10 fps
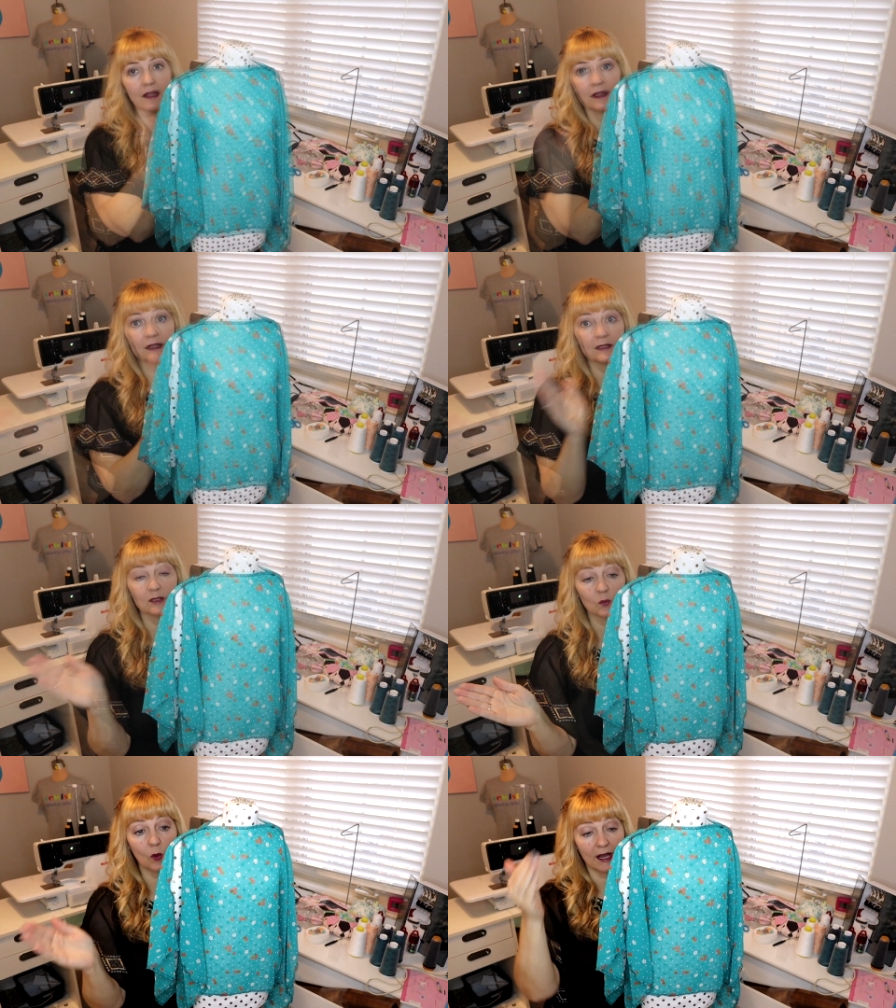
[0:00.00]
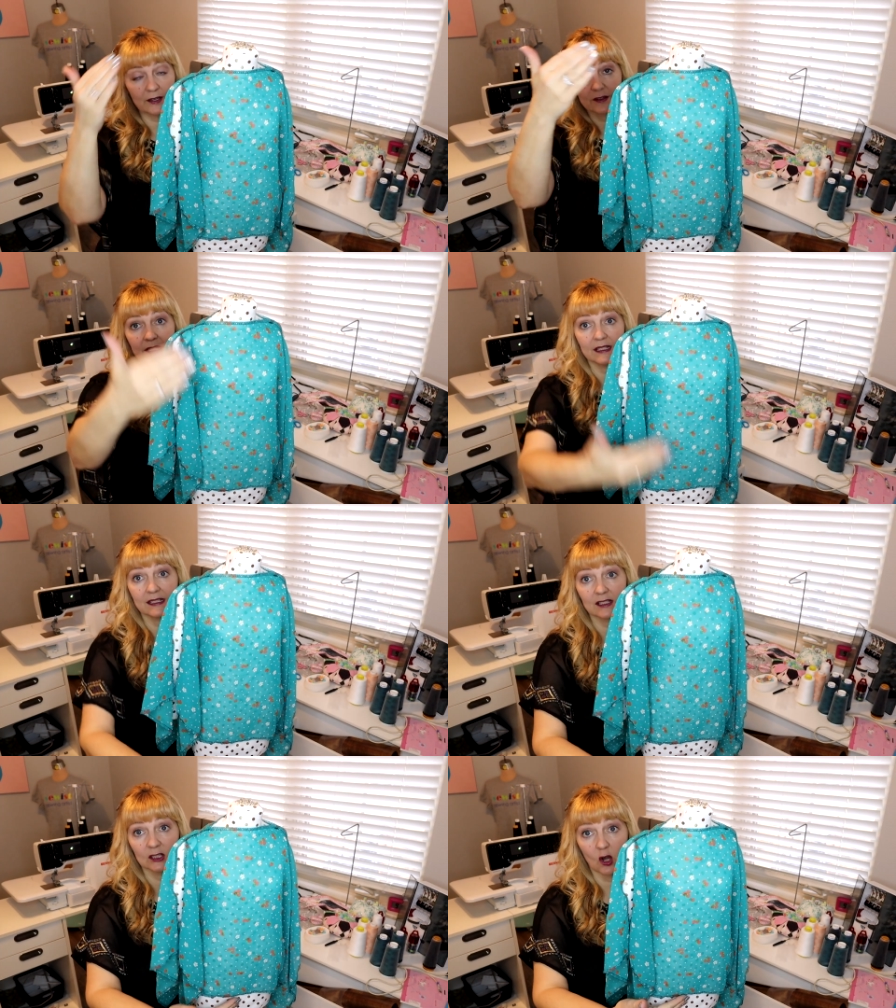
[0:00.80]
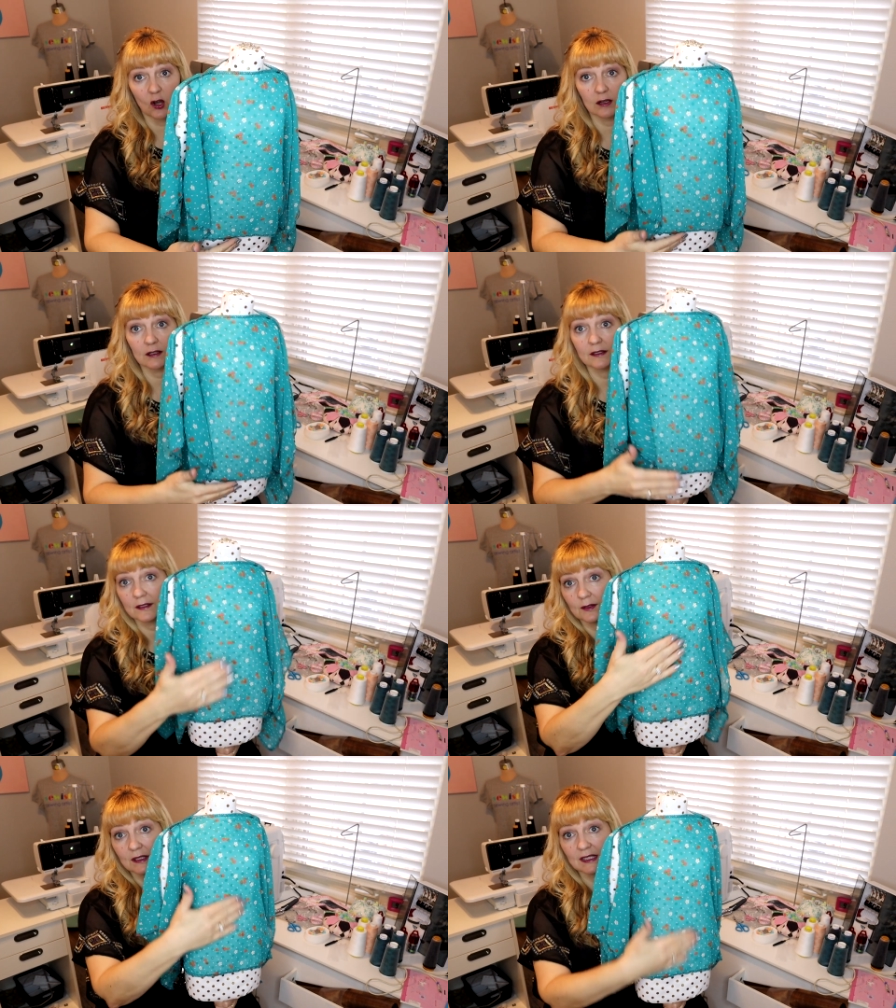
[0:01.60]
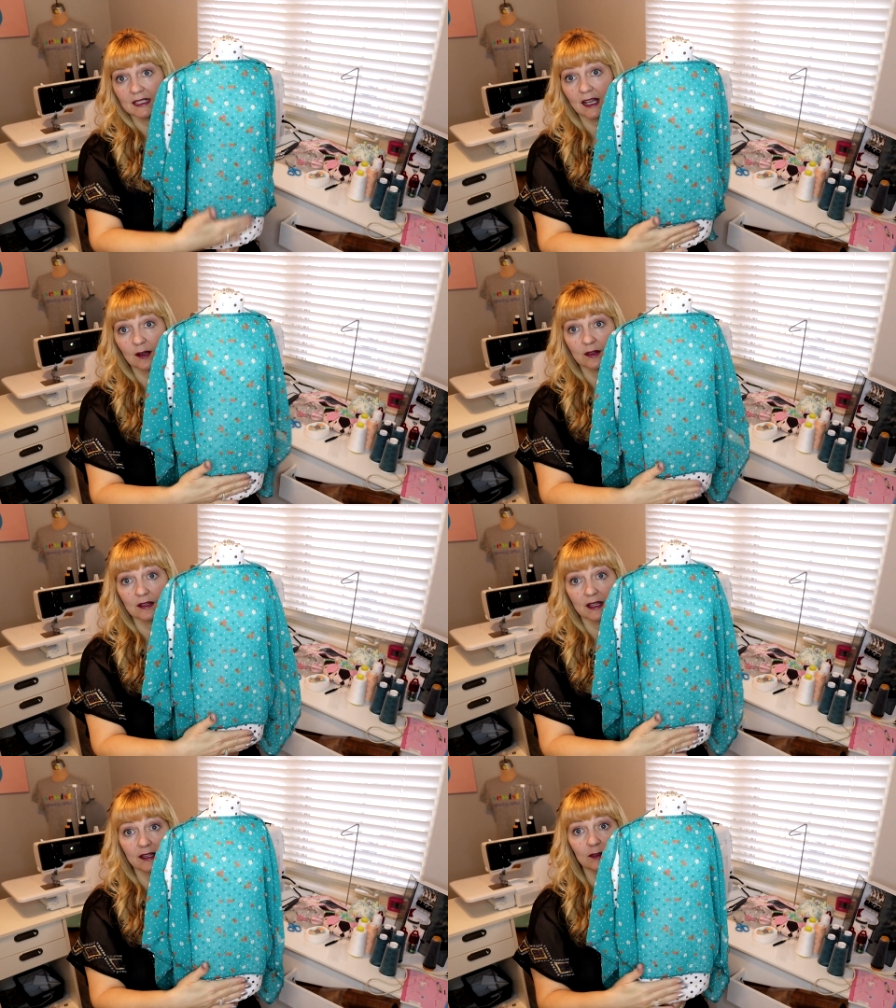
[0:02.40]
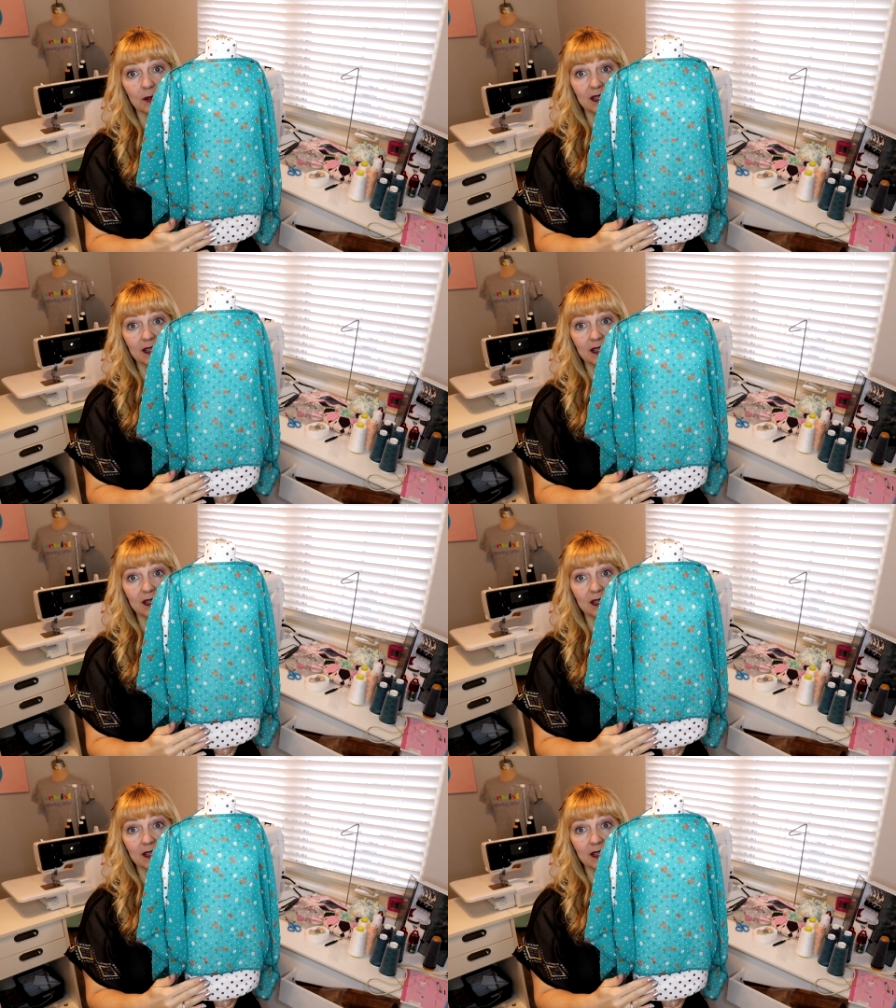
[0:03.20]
This is wider than it is long, so you can see the length.